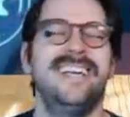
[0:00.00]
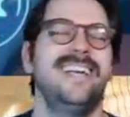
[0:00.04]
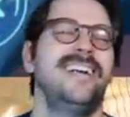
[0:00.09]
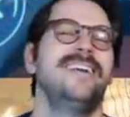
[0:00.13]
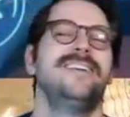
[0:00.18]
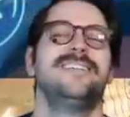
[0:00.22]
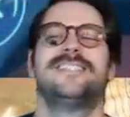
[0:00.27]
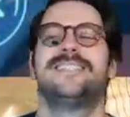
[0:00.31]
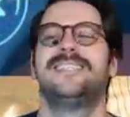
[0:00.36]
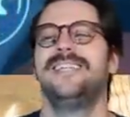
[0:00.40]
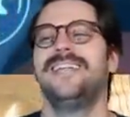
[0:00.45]

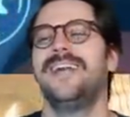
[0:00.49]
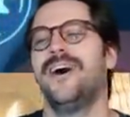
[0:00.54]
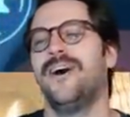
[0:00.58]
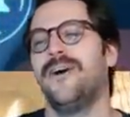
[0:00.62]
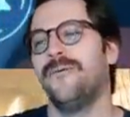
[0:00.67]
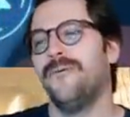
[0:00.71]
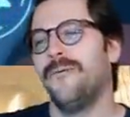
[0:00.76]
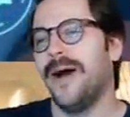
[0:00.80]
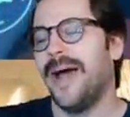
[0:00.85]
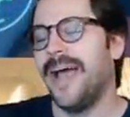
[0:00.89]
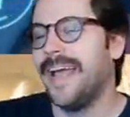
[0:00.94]
There's no
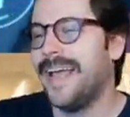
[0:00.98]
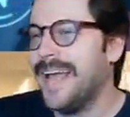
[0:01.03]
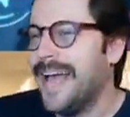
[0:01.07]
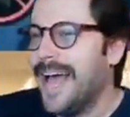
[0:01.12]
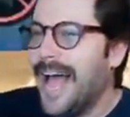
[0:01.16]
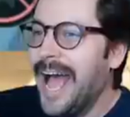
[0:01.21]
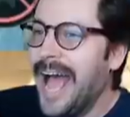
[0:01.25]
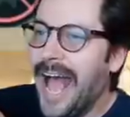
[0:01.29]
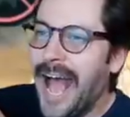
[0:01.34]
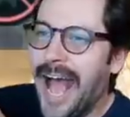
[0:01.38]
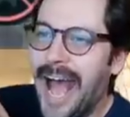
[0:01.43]
way.
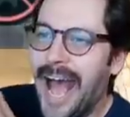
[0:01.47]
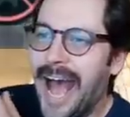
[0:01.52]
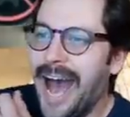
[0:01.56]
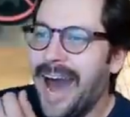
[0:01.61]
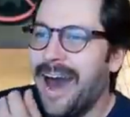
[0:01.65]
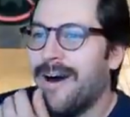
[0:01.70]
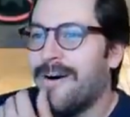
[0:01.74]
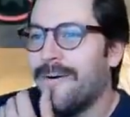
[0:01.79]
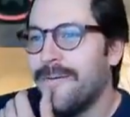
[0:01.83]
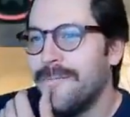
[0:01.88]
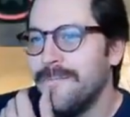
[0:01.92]

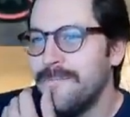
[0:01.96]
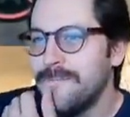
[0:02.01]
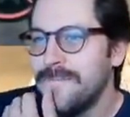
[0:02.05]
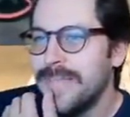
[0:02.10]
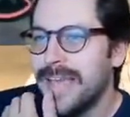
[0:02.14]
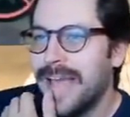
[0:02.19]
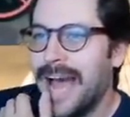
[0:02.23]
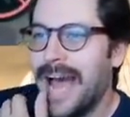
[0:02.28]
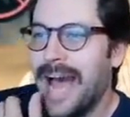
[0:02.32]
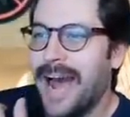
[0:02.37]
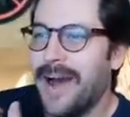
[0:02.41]
How?
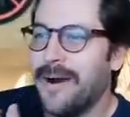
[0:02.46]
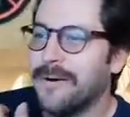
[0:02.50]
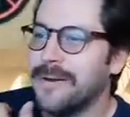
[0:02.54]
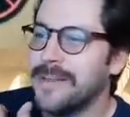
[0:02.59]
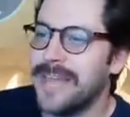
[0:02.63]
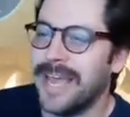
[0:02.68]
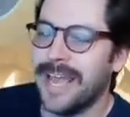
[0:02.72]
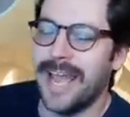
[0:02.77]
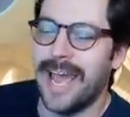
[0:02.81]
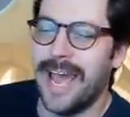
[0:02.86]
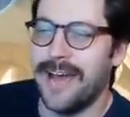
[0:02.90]
How are
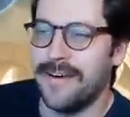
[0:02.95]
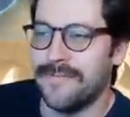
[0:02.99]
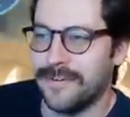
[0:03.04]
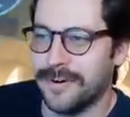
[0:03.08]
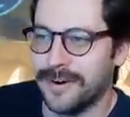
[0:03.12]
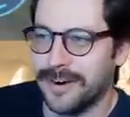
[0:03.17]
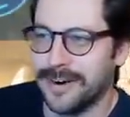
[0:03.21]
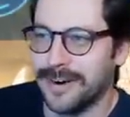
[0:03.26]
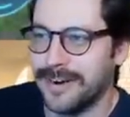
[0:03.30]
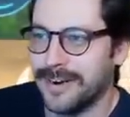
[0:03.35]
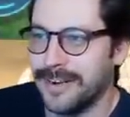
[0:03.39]
they
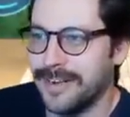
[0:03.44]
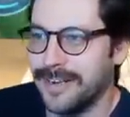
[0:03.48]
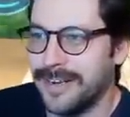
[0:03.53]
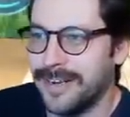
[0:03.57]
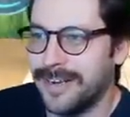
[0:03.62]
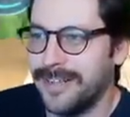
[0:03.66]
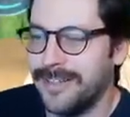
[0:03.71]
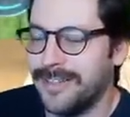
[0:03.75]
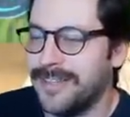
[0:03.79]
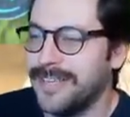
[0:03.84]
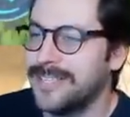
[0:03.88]
ever...
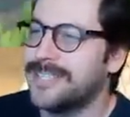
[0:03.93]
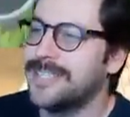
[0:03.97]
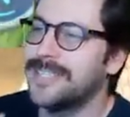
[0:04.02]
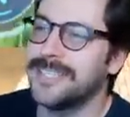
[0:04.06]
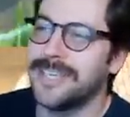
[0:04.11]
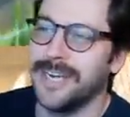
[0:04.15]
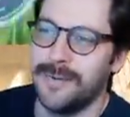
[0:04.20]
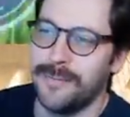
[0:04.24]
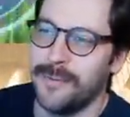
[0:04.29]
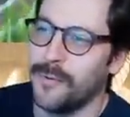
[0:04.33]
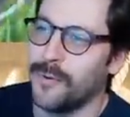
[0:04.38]
This is
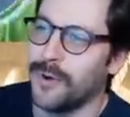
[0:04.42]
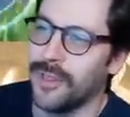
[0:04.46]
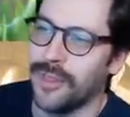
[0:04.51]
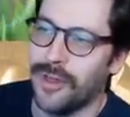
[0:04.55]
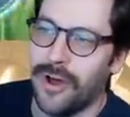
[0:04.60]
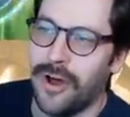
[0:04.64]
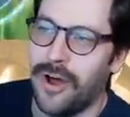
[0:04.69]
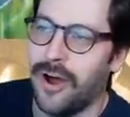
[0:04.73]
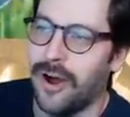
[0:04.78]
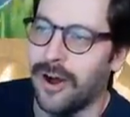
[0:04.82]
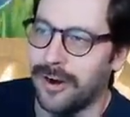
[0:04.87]
going to be one of the
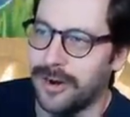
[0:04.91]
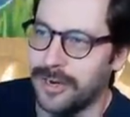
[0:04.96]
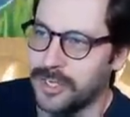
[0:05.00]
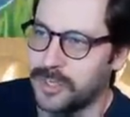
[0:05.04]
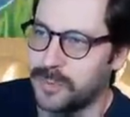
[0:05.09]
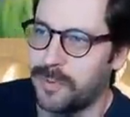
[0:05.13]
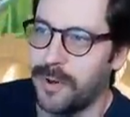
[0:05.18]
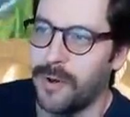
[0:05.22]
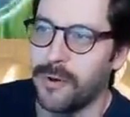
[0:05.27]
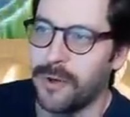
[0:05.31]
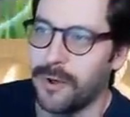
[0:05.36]

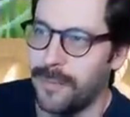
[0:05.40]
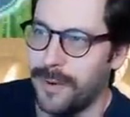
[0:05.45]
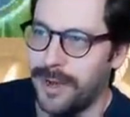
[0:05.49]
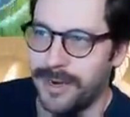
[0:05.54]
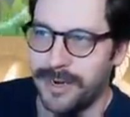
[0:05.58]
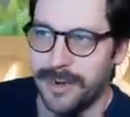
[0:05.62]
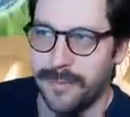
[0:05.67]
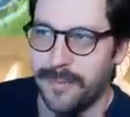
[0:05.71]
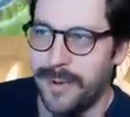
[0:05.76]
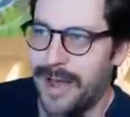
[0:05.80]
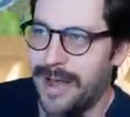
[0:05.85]
hardest
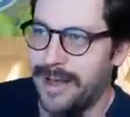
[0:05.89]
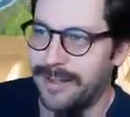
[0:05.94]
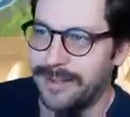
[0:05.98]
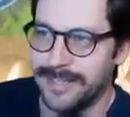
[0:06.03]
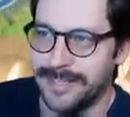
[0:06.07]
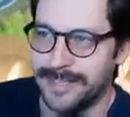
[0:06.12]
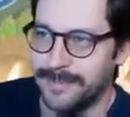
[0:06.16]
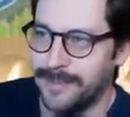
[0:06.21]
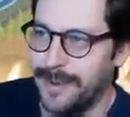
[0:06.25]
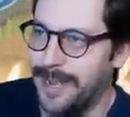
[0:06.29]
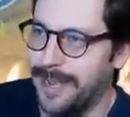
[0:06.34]
Pokemon to
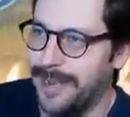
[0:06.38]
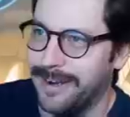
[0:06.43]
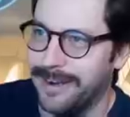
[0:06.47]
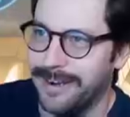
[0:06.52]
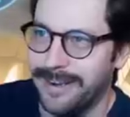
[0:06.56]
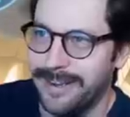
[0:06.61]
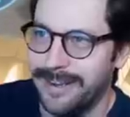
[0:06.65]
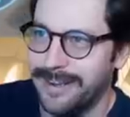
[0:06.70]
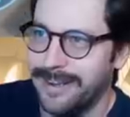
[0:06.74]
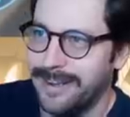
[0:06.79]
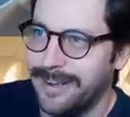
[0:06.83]
balance, man.
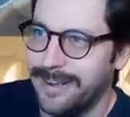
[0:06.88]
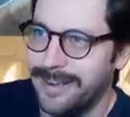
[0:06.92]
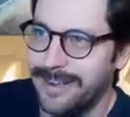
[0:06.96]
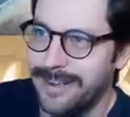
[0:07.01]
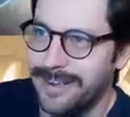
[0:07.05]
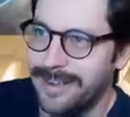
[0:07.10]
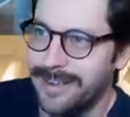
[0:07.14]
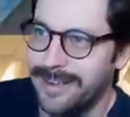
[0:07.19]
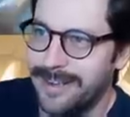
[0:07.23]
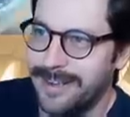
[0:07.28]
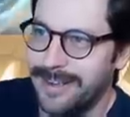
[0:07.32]

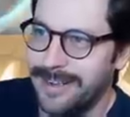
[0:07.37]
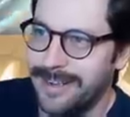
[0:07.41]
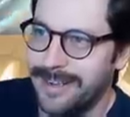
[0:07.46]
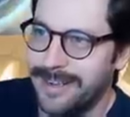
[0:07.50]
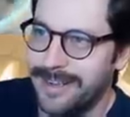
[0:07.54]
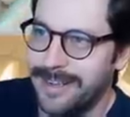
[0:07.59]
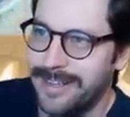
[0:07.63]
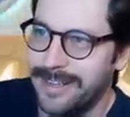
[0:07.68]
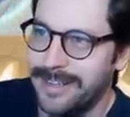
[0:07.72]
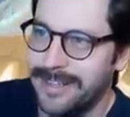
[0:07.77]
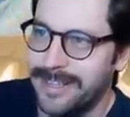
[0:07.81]

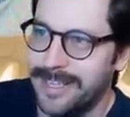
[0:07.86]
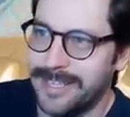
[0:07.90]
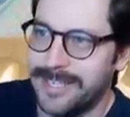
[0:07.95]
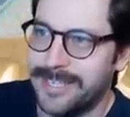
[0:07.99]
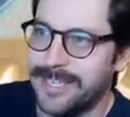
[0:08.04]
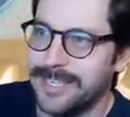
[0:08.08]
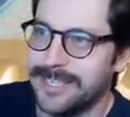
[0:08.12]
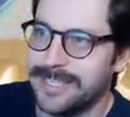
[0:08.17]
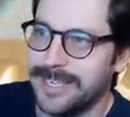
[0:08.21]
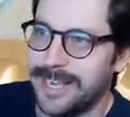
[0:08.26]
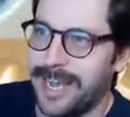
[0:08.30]
This
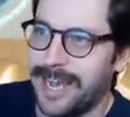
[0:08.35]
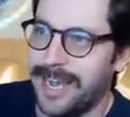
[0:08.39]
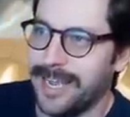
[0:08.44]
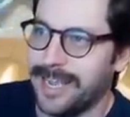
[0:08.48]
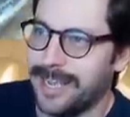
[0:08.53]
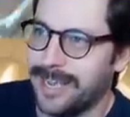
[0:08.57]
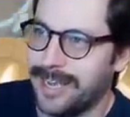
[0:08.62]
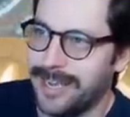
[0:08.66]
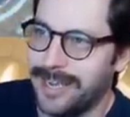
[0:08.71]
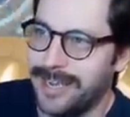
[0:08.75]
is like